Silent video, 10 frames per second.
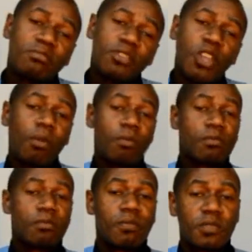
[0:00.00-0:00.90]
No.
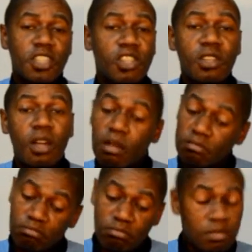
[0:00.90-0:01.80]

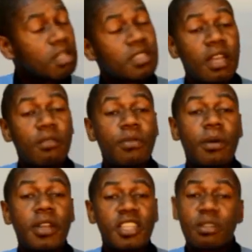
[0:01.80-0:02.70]
Estonia, not exactly a
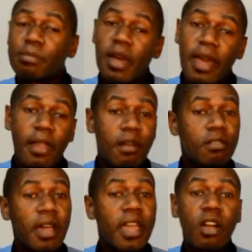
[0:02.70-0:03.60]
football nation, but
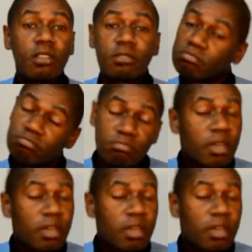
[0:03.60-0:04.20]
hey, 8 goals,